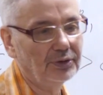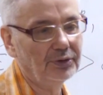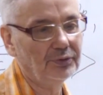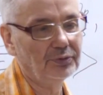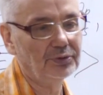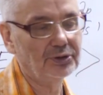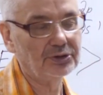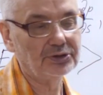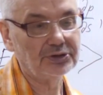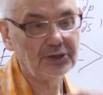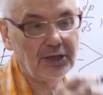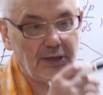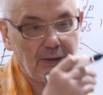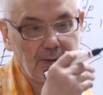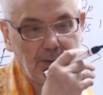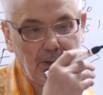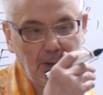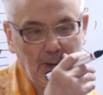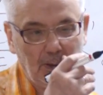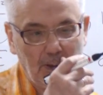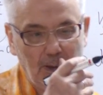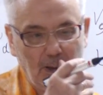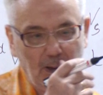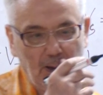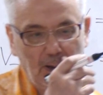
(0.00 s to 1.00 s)
your result,
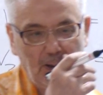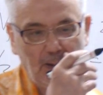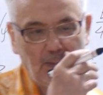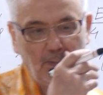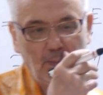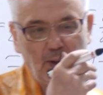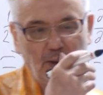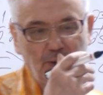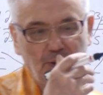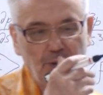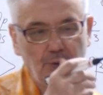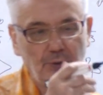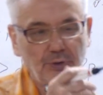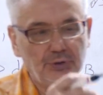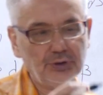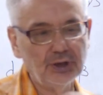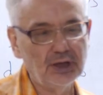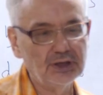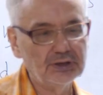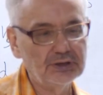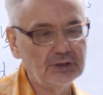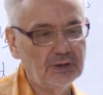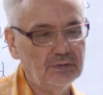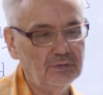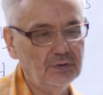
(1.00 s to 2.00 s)
but your
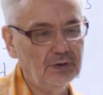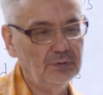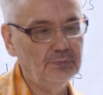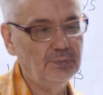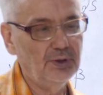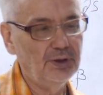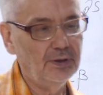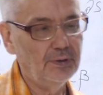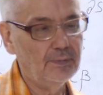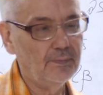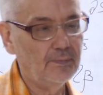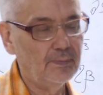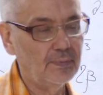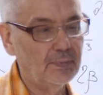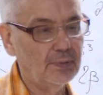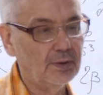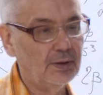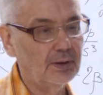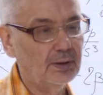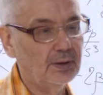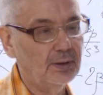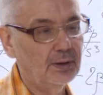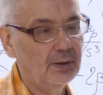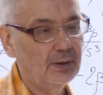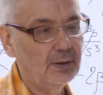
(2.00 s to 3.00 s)
task will be
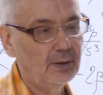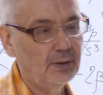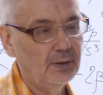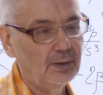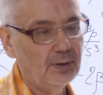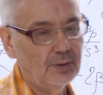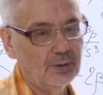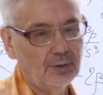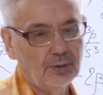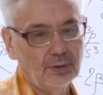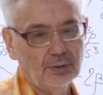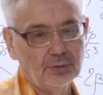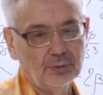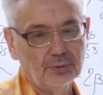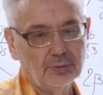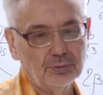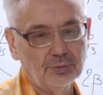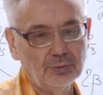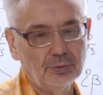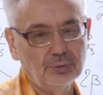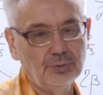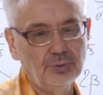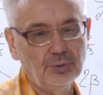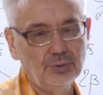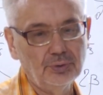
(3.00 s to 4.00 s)

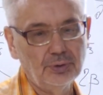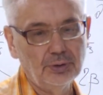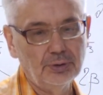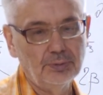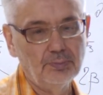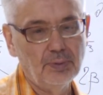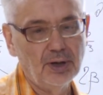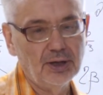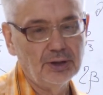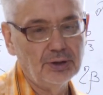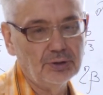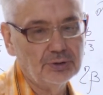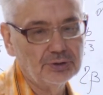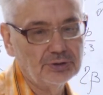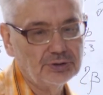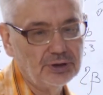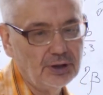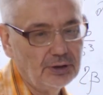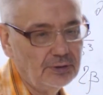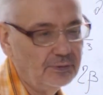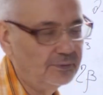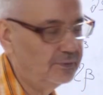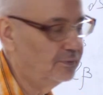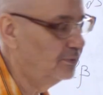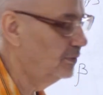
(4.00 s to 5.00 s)
to do it by
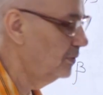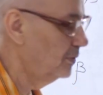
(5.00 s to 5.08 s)
yourself,